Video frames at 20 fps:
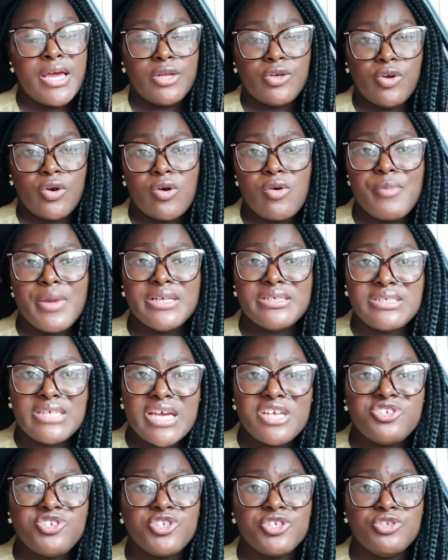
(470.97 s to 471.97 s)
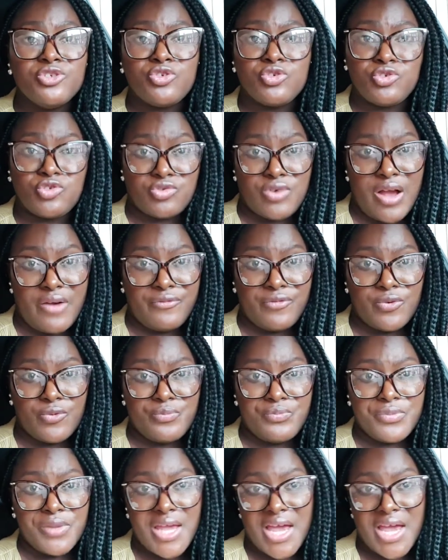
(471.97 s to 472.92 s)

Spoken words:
documentation to travel.